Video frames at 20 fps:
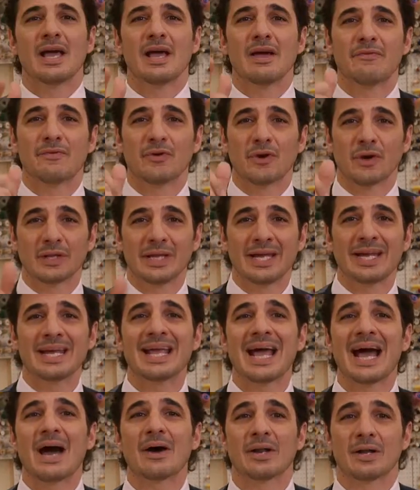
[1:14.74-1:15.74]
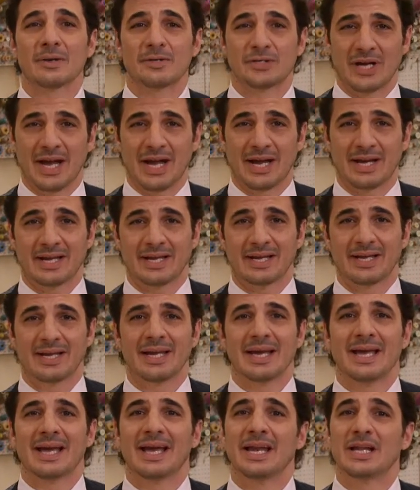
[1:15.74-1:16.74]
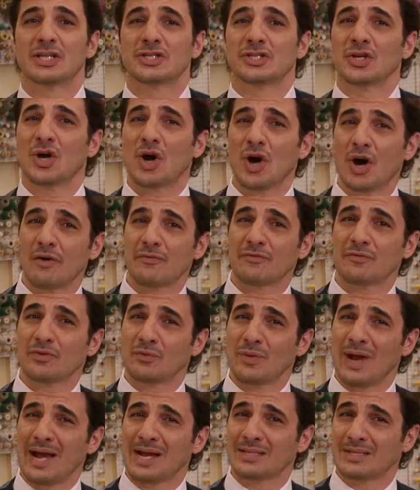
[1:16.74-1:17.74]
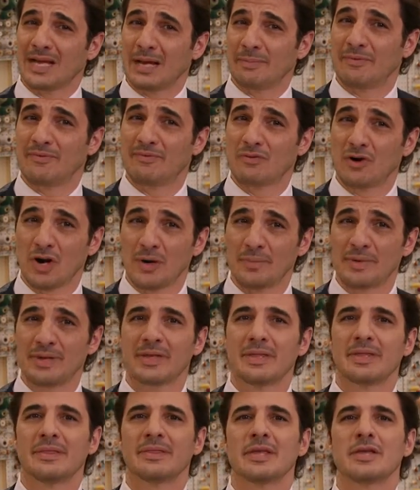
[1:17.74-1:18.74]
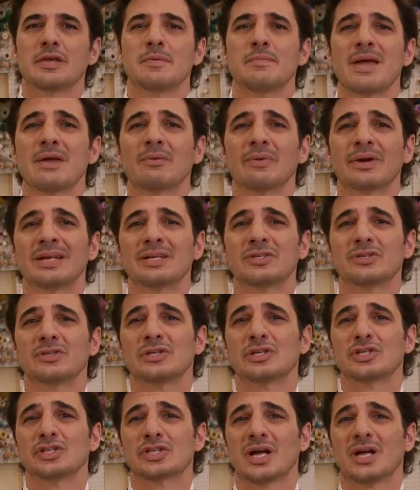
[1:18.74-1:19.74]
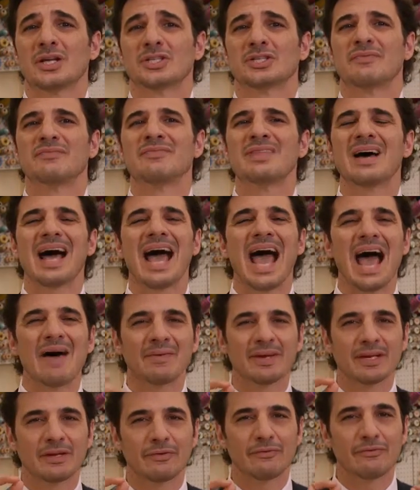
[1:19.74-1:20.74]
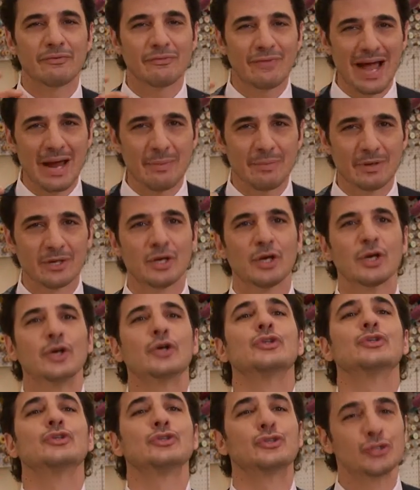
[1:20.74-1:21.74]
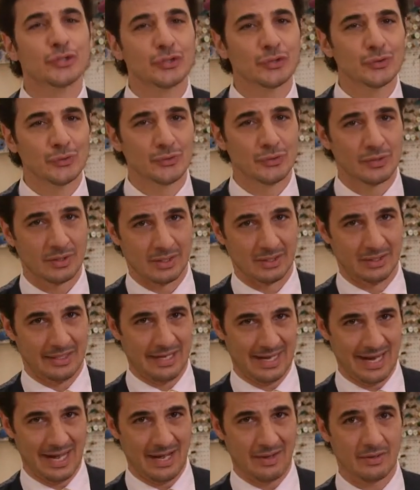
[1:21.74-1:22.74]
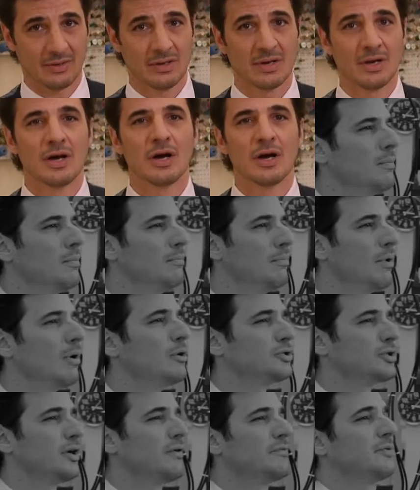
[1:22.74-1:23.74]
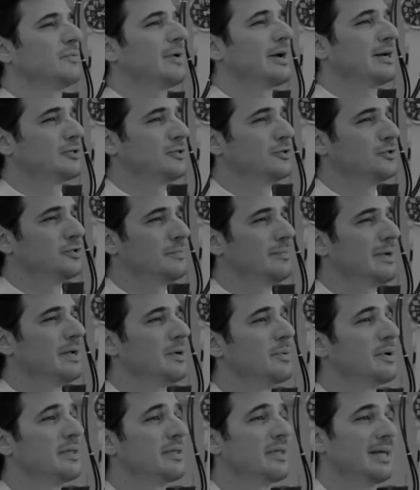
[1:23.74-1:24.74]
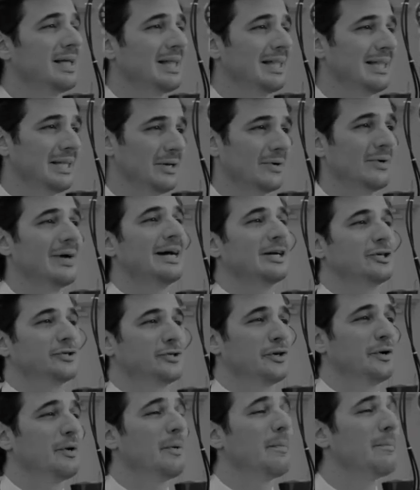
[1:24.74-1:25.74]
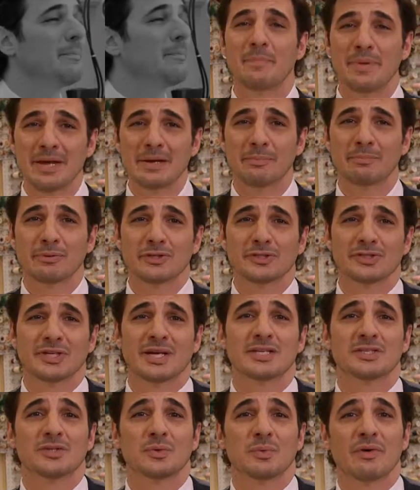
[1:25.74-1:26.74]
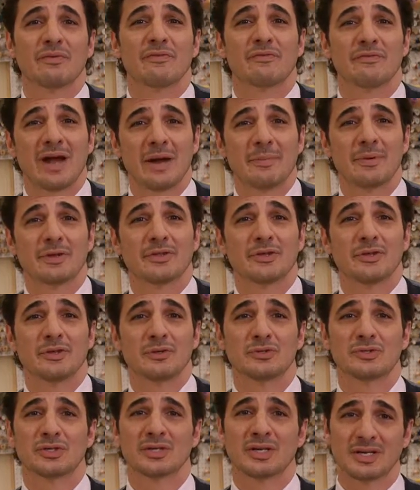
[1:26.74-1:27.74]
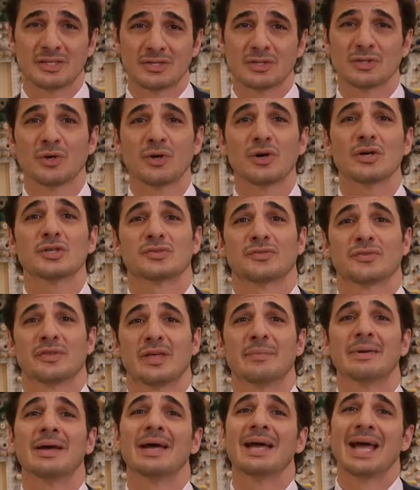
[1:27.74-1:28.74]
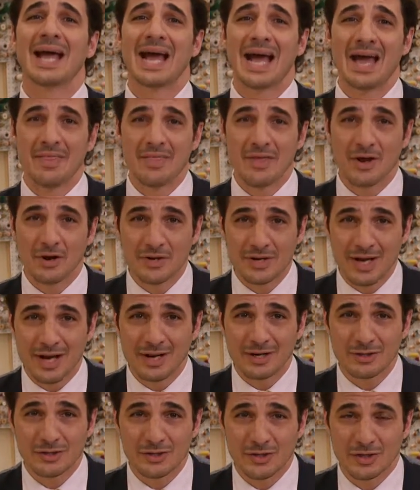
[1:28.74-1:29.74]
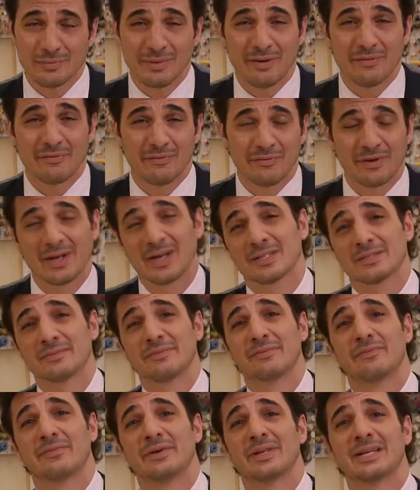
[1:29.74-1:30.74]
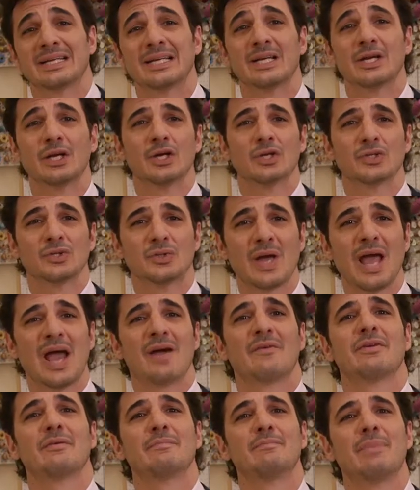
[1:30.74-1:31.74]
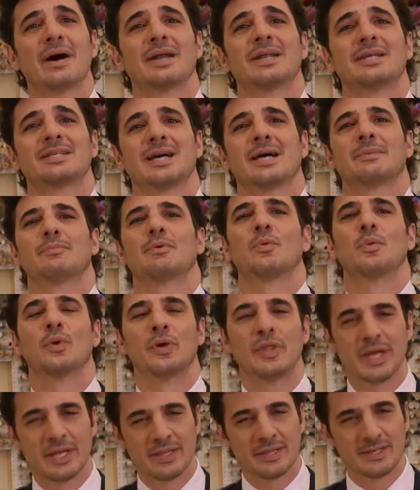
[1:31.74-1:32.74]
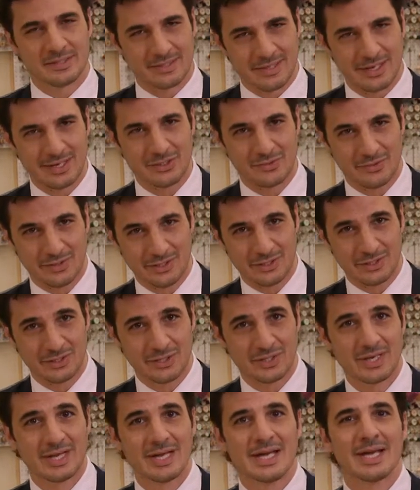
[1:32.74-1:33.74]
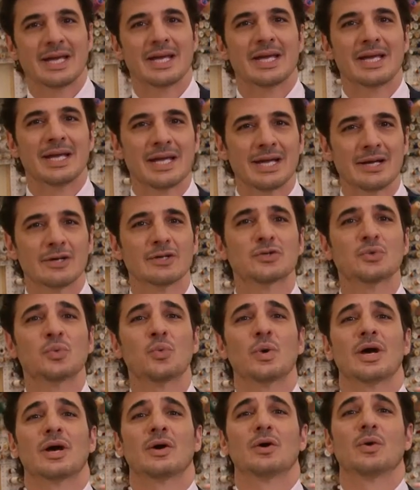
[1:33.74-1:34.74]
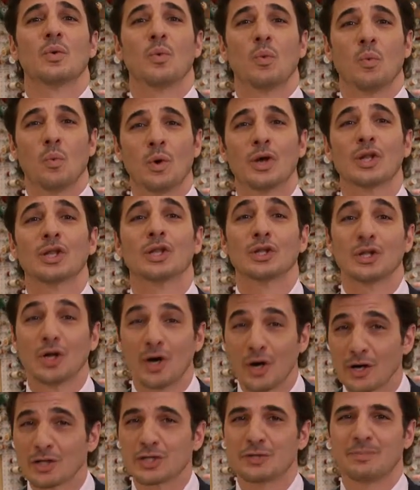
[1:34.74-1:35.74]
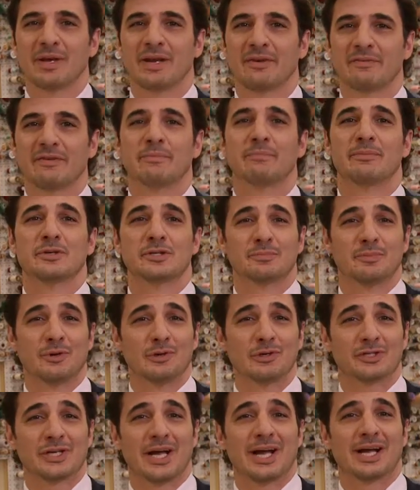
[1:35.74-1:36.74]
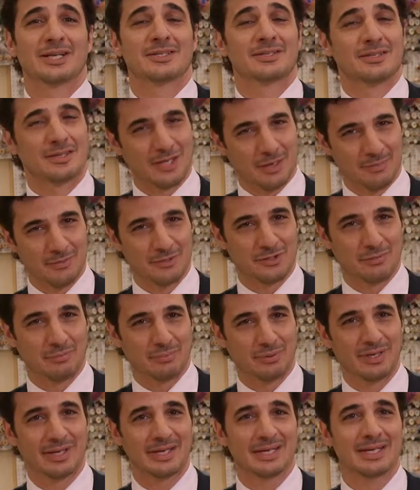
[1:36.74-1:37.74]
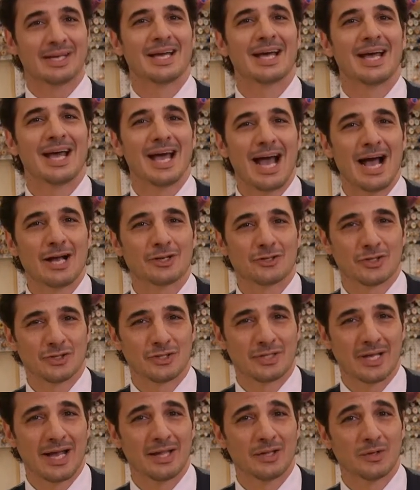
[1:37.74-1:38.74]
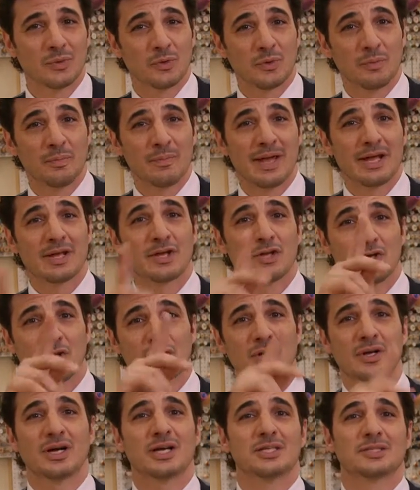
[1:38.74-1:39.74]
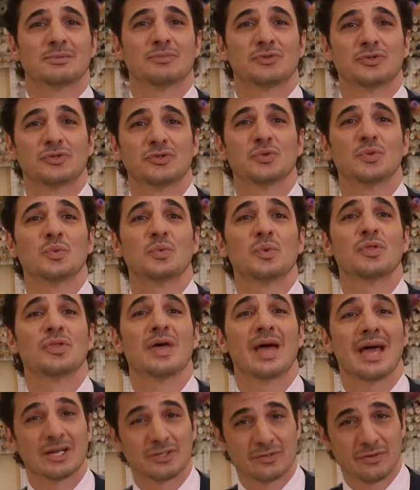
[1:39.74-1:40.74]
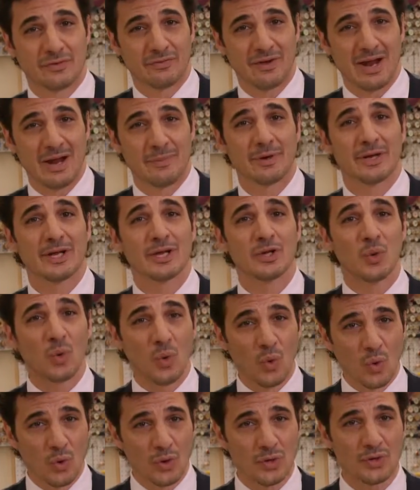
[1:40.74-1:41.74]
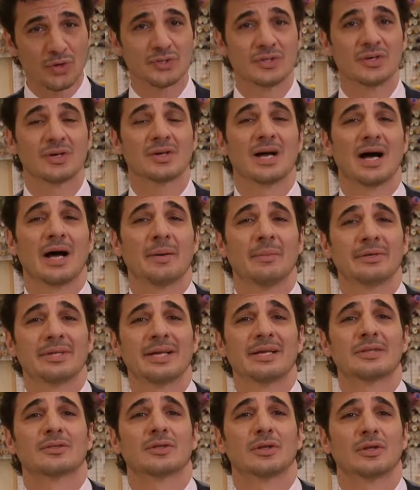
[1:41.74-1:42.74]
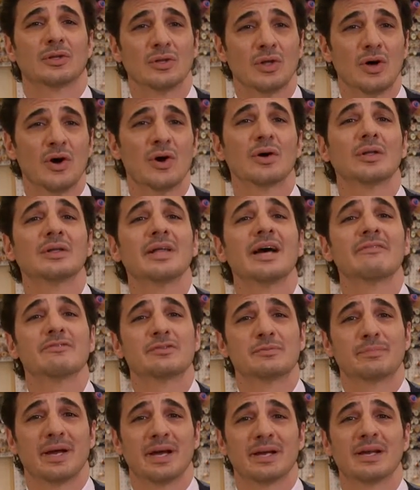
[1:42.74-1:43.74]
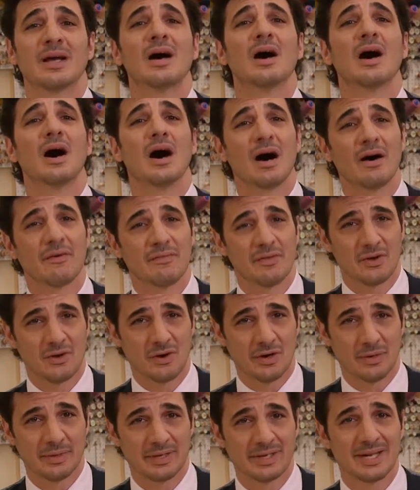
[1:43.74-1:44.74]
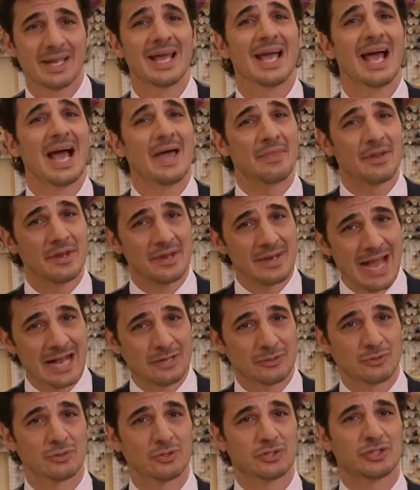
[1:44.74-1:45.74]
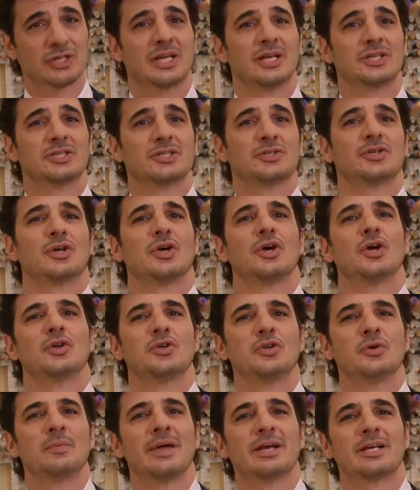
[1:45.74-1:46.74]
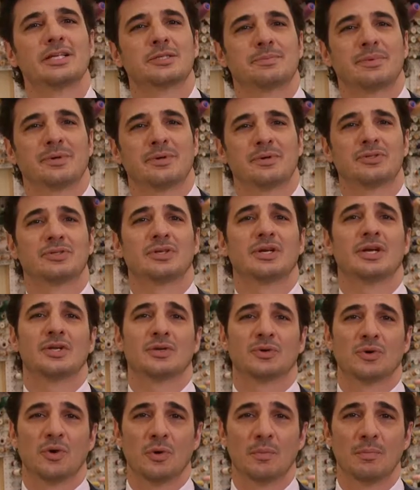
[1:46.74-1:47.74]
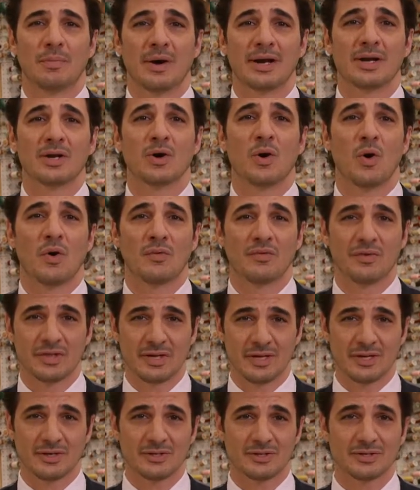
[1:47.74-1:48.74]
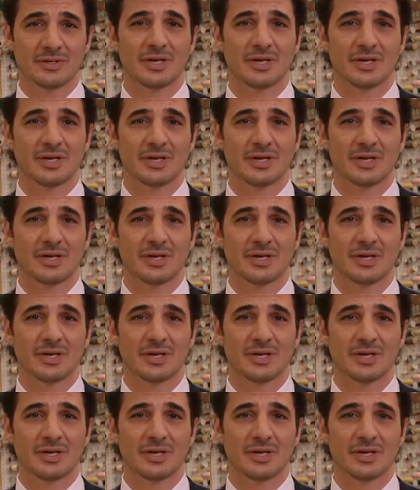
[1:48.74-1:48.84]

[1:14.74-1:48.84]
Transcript: If you're letting out a jacket and it's an off-the-rack type of garment, then you may run into the challenge of not having enough fabric to let out. Most off-the-rack suits are made with little extra. Being precise in what fabric you use cuts costs for them, and they are not concerned about custom fitting to every body type within the size range. Here's where one large benefit of bespoke jackets come into play, as your tailor will make your custom suit with extra fabric in order to accommodate the long lifespan of the garment and the natural changes you may experience in your own body over the years.